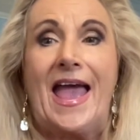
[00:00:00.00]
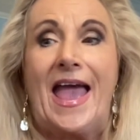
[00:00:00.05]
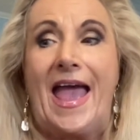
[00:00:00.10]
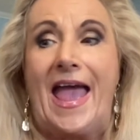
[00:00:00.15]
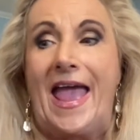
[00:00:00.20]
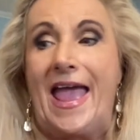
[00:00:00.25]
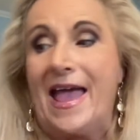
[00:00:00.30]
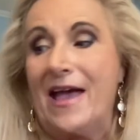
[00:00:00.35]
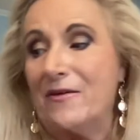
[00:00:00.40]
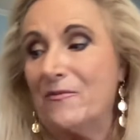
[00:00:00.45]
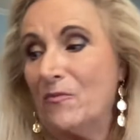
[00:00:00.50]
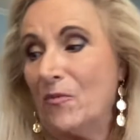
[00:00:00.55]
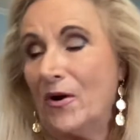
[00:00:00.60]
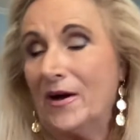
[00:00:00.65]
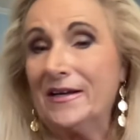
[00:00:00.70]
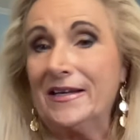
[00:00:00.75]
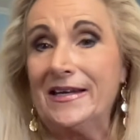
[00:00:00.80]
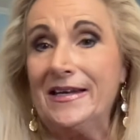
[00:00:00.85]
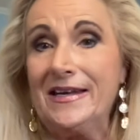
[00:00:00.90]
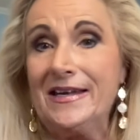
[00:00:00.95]
And
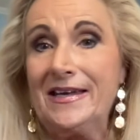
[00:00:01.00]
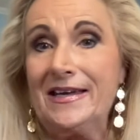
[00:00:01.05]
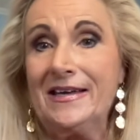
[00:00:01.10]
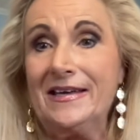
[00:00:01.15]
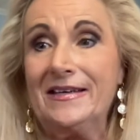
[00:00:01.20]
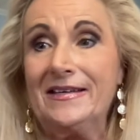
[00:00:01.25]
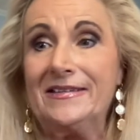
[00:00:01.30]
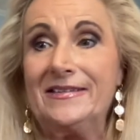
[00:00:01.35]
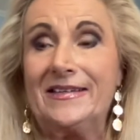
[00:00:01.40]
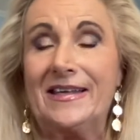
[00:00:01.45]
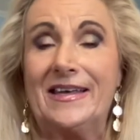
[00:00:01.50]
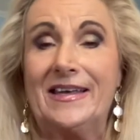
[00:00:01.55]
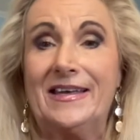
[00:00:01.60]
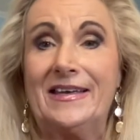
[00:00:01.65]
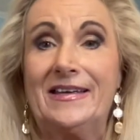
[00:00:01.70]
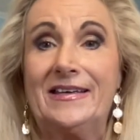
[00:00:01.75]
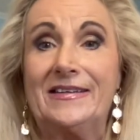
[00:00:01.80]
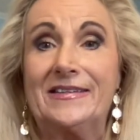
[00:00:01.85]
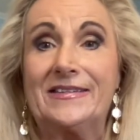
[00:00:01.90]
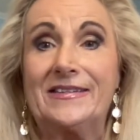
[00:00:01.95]
what it is,
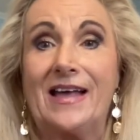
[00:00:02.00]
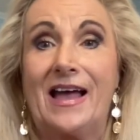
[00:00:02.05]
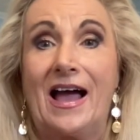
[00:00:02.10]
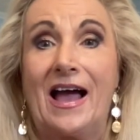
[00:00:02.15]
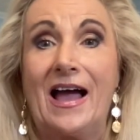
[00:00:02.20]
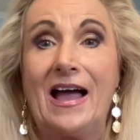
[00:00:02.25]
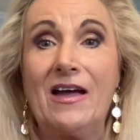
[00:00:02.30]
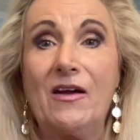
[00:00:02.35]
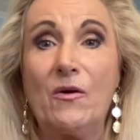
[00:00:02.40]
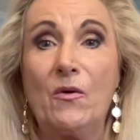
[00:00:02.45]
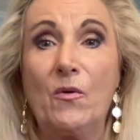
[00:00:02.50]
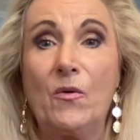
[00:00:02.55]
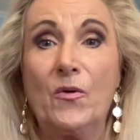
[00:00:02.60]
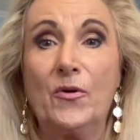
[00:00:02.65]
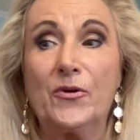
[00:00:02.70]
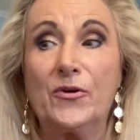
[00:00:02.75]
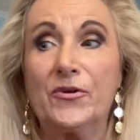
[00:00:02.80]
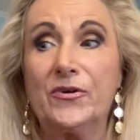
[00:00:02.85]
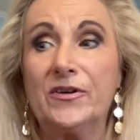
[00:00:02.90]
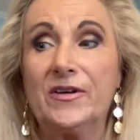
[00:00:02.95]
is I
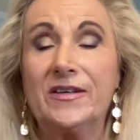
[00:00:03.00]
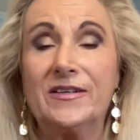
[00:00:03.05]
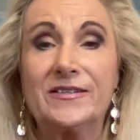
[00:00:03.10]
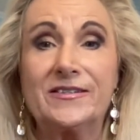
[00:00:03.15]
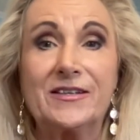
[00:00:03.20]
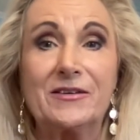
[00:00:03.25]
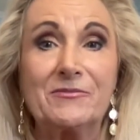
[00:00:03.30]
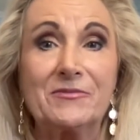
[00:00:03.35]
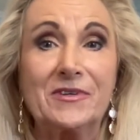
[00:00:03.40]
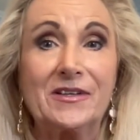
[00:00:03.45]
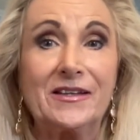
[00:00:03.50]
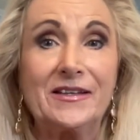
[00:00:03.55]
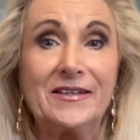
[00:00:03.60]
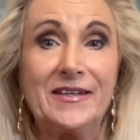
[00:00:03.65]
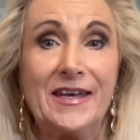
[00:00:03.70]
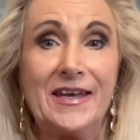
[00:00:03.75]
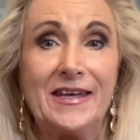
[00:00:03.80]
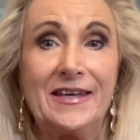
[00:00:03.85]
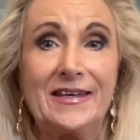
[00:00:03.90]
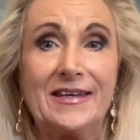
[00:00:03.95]
ordered some
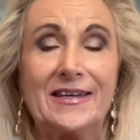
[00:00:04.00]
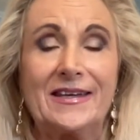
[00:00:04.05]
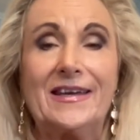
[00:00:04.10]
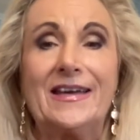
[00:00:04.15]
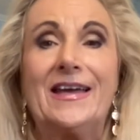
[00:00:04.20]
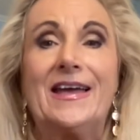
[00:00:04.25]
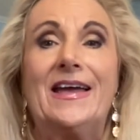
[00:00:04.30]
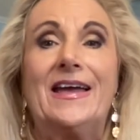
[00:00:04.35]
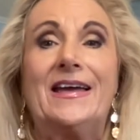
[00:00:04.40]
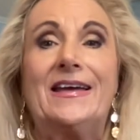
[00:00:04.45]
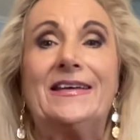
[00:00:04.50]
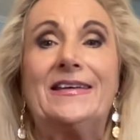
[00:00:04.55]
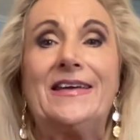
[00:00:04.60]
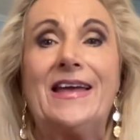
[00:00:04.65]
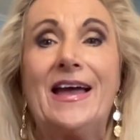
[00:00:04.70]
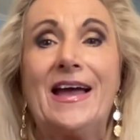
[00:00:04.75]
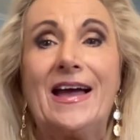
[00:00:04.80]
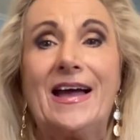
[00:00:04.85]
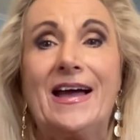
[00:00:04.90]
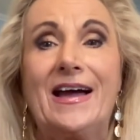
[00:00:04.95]
Clinique.
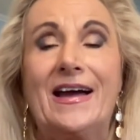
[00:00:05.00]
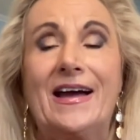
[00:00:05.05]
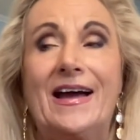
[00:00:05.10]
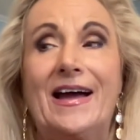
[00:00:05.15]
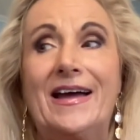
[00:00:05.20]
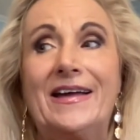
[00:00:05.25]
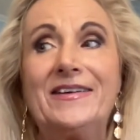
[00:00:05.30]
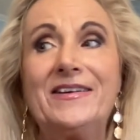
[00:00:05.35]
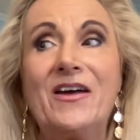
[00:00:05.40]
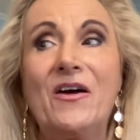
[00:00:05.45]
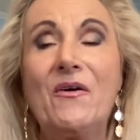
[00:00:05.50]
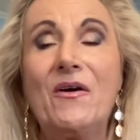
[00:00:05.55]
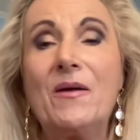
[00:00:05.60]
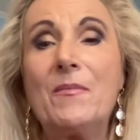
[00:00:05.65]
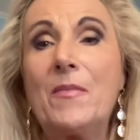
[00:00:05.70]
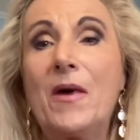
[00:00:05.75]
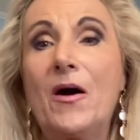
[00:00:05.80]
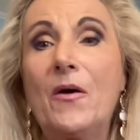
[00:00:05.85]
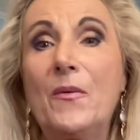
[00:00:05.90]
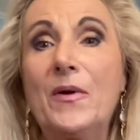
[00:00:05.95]
Yeah, I know
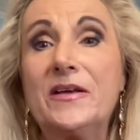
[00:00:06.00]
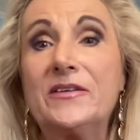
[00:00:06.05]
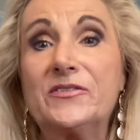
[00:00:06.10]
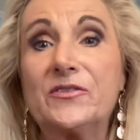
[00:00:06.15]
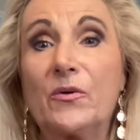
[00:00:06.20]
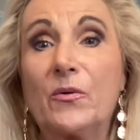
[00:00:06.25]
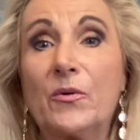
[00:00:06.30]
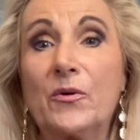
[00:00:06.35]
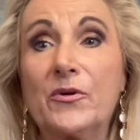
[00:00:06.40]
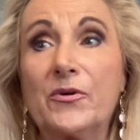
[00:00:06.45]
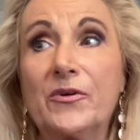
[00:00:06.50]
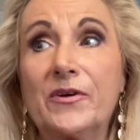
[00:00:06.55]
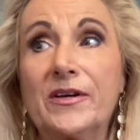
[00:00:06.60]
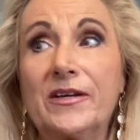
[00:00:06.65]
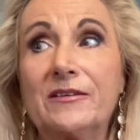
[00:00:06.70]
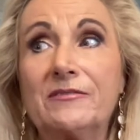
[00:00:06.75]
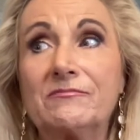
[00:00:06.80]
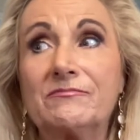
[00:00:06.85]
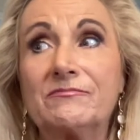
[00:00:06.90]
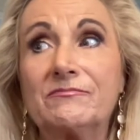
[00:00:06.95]
I'm always
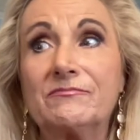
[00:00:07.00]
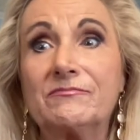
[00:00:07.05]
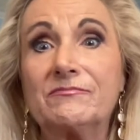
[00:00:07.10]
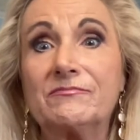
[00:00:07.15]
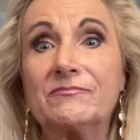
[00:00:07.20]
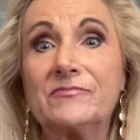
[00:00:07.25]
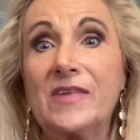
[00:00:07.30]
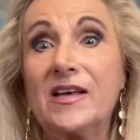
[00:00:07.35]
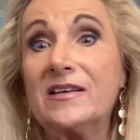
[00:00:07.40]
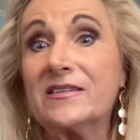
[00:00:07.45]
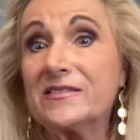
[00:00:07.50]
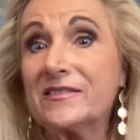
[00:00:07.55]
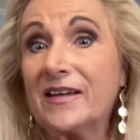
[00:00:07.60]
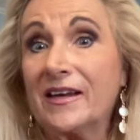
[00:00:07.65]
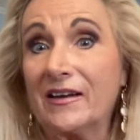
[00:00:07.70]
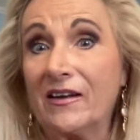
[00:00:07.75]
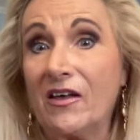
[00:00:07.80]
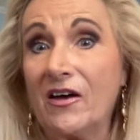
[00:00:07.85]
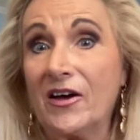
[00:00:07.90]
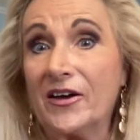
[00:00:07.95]
ordering
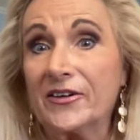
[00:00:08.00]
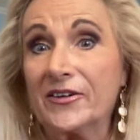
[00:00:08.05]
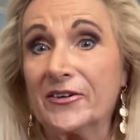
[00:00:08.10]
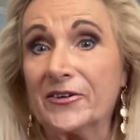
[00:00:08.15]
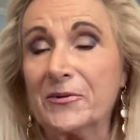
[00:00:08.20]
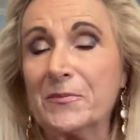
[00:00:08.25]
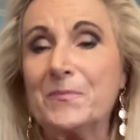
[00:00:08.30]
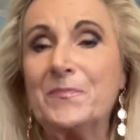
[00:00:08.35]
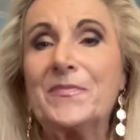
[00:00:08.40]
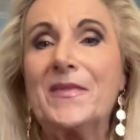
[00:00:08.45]
Estee Lauder,